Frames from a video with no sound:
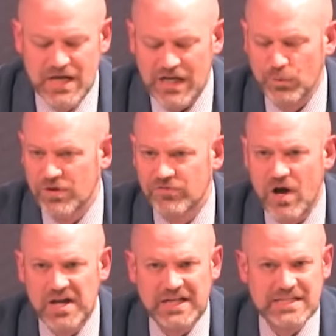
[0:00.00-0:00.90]
It would have
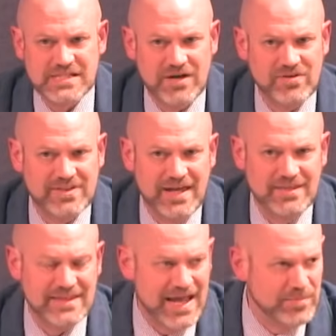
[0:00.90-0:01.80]
gone against
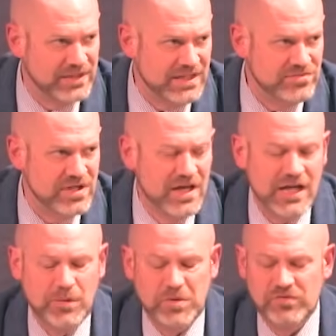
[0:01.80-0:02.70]
everything they believed.
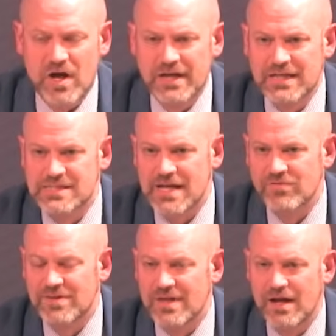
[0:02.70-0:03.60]
It would have gone against
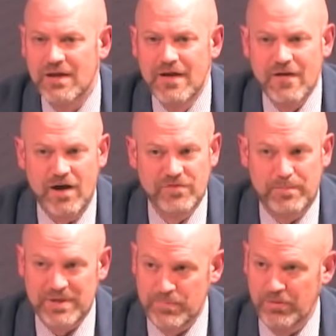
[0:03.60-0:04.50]
everything of the
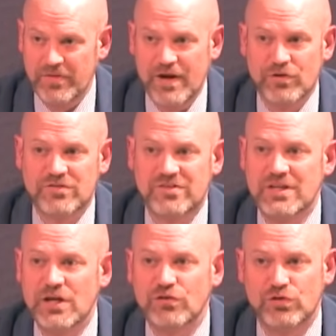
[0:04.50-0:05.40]
people they were
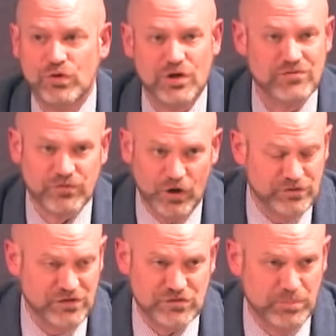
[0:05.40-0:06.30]
seeking to
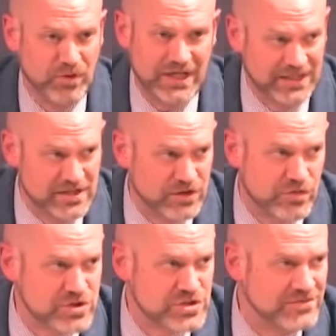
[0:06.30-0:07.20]
convert and to bring into the
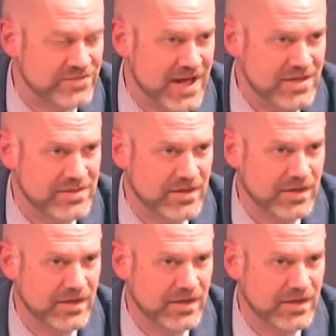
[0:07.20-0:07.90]
Christian faith.